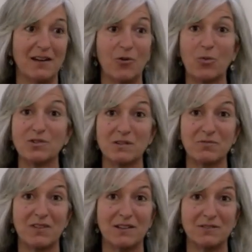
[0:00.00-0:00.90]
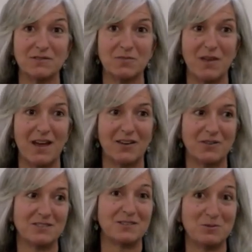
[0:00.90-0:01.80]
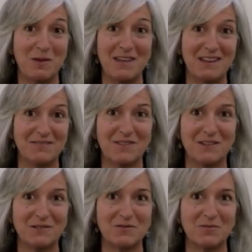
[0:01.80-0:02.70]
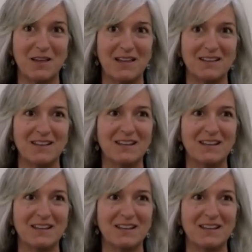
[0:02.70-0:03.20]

Our worship follows from that. Our decision-making follows from that.